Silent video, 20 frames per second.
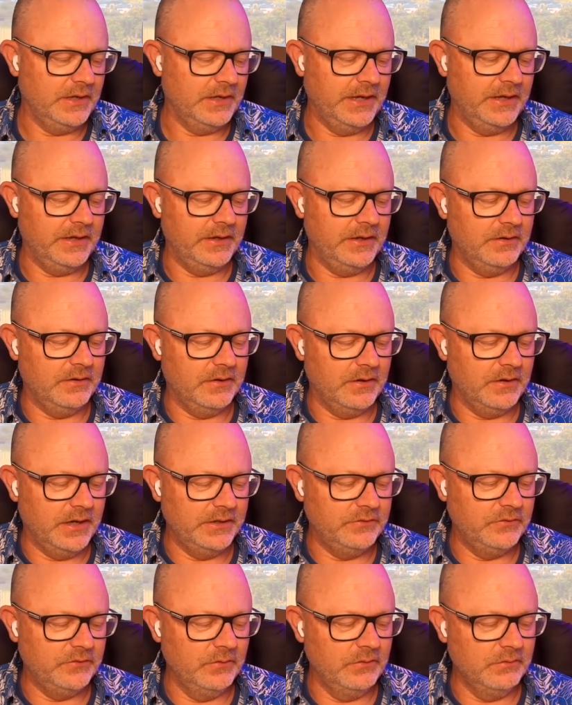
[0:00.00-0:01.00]

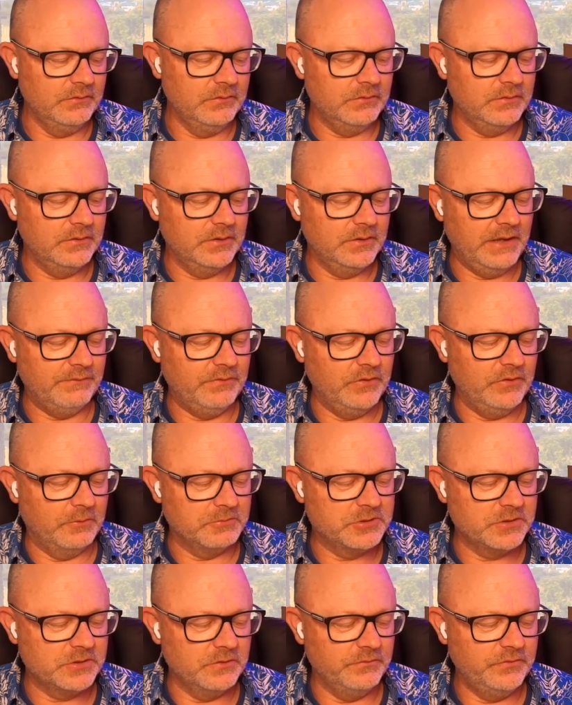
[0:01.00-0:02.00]
I do have the
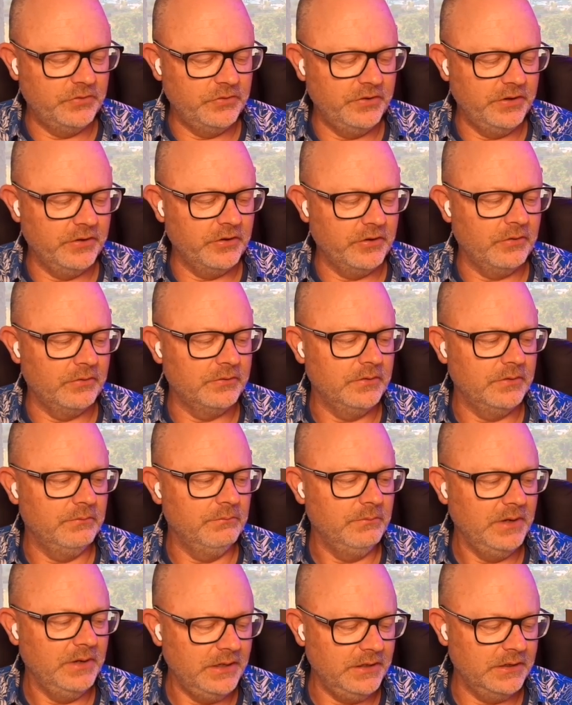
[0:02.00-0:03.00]
option of turning on
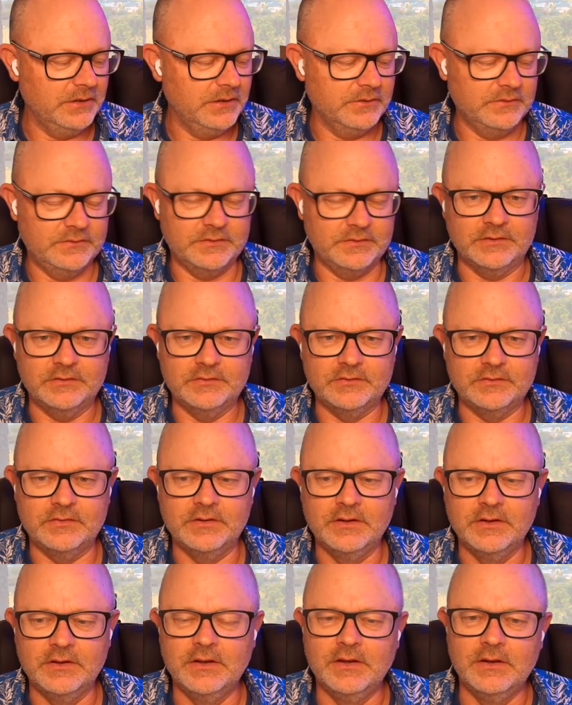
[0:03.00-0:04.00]
media
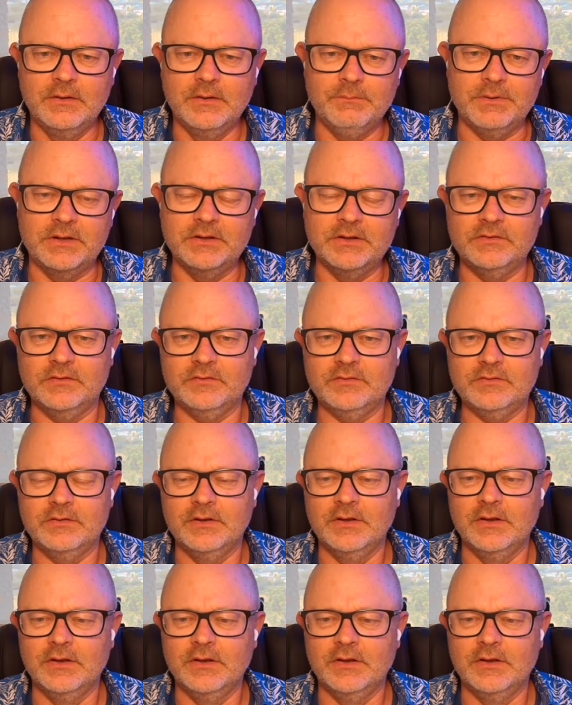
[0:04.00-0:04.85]
assist, because